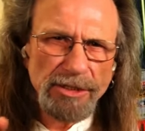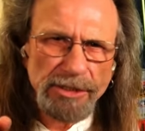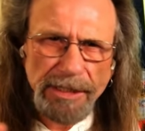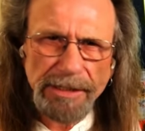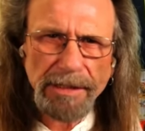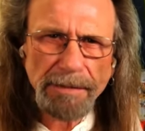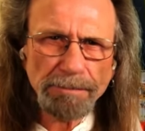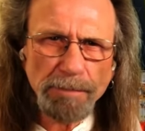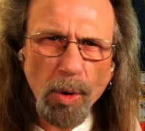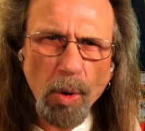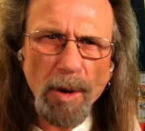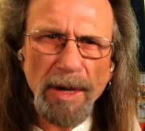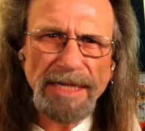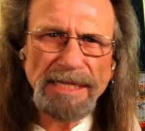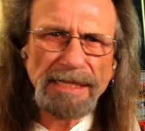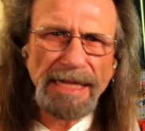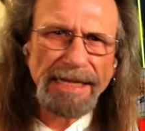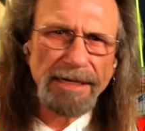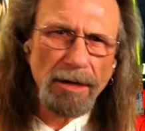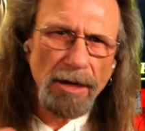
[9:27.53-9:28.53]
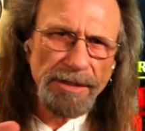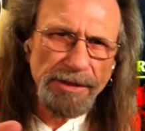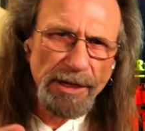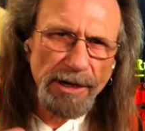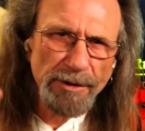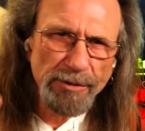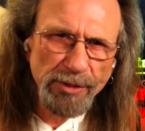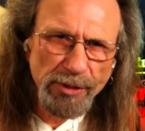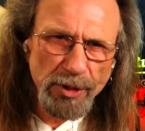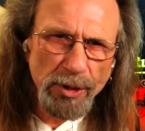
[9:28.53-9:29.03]
To the point that on
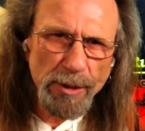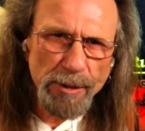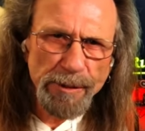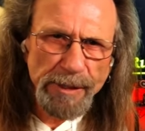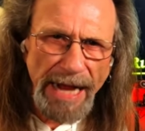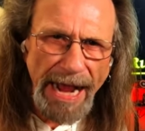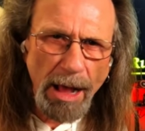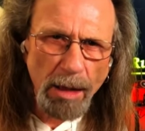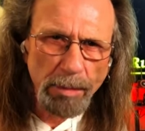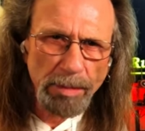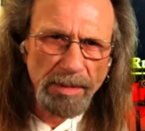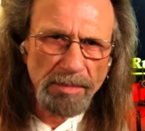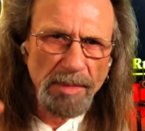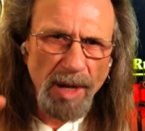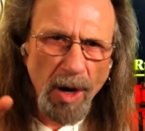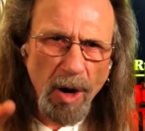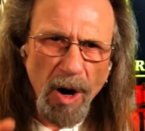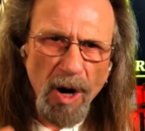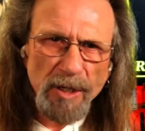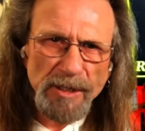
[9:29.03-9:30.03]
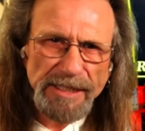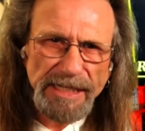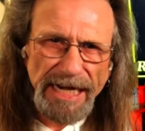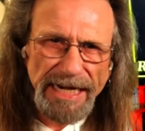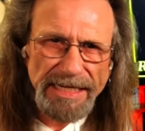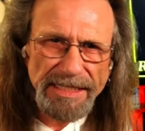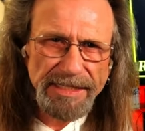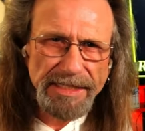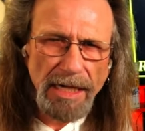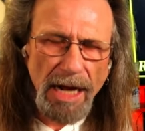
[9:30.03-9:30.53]
their third album, A Hard
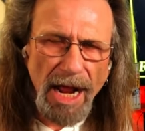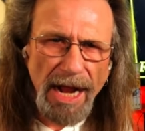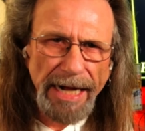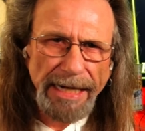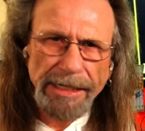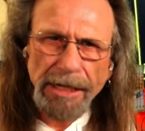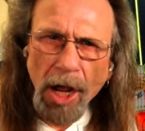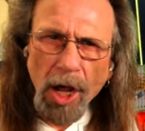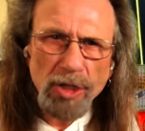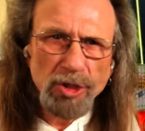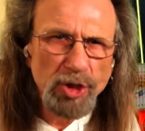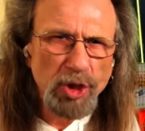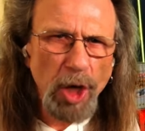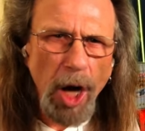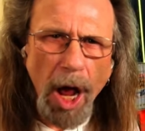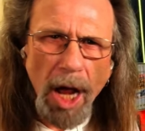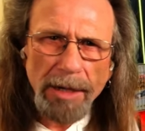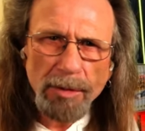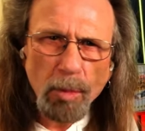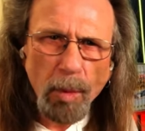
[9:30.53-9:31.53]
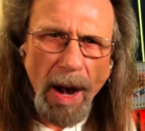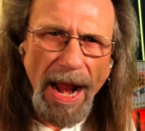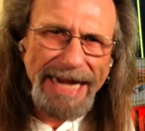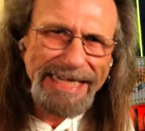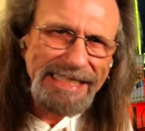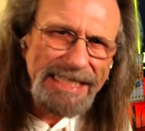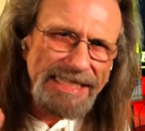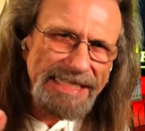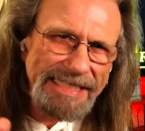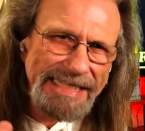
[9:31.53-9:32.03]
Day's Night, John
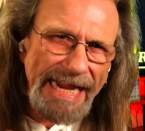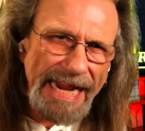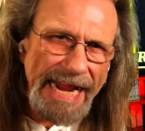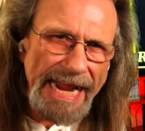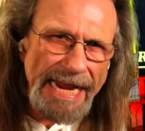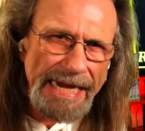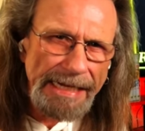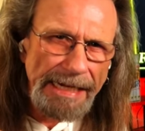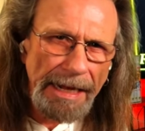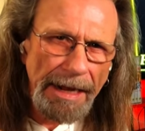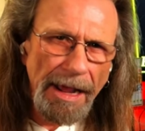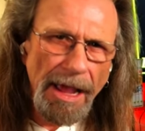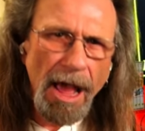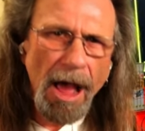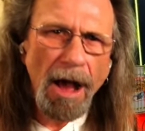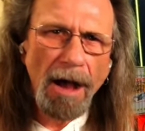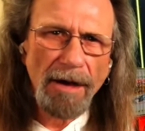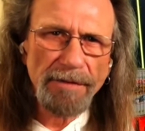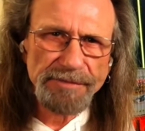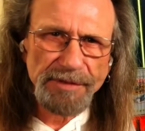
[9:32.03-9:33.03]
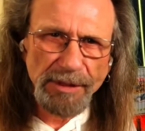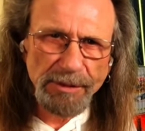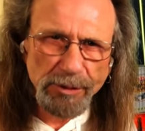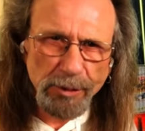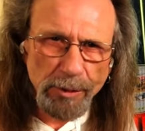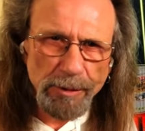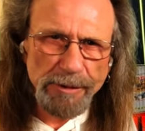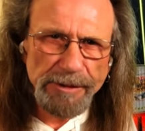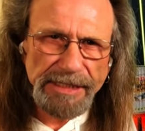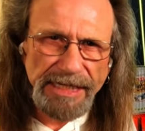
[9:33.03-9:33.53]
writes 10 of the
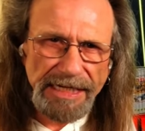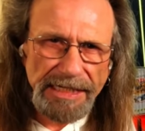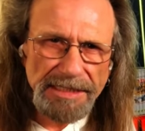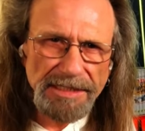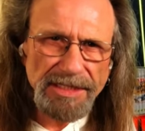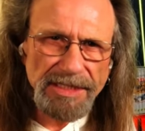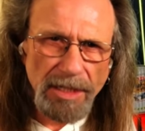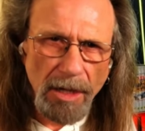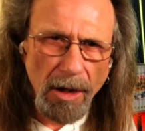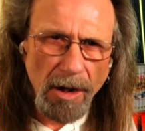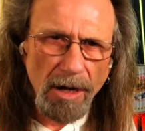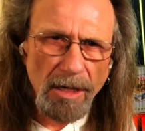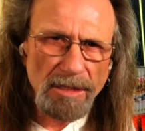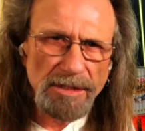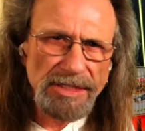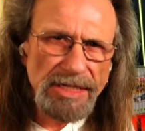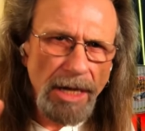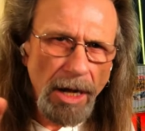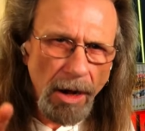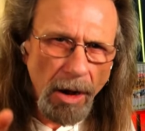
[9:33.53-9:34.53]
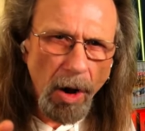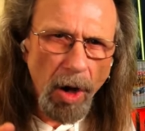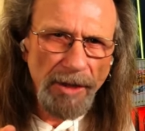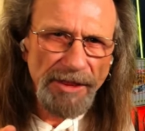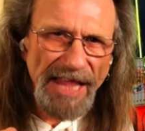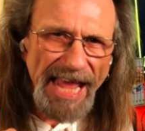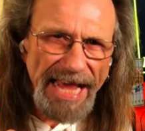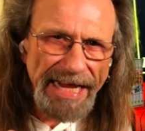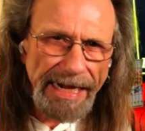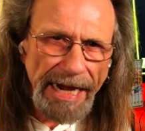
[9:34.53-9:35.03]
13 songs on
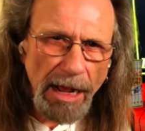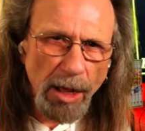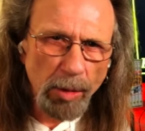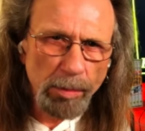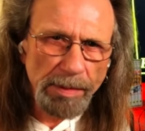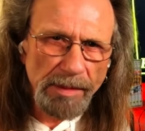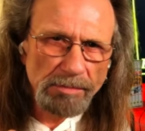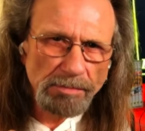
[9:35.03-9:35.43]
that album.